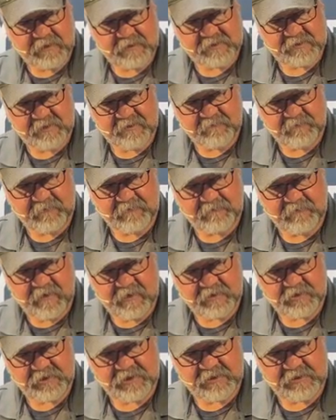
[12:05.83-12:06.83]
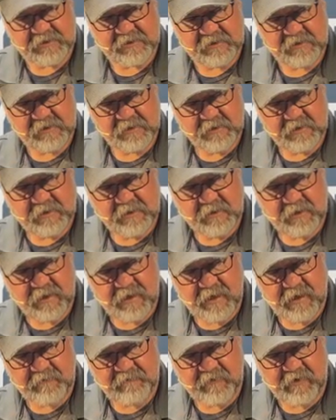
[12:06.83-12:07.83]
does different functions,
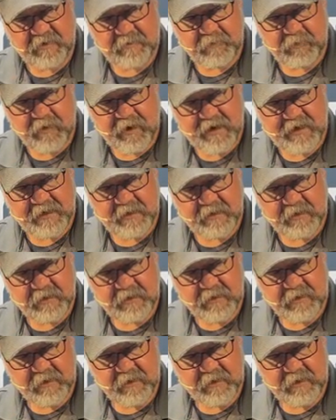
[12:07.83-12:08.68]
very bright,